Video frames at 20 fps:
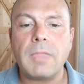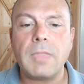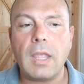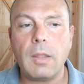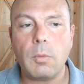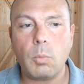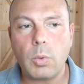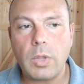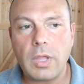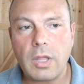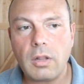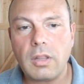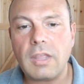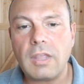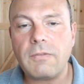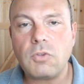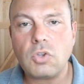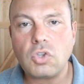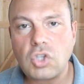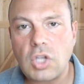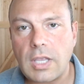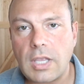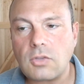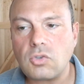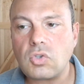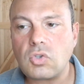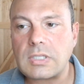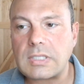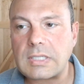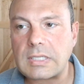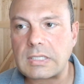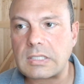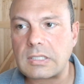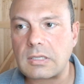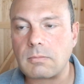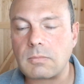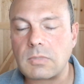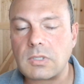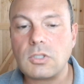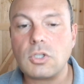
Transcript: It will if you change the systems.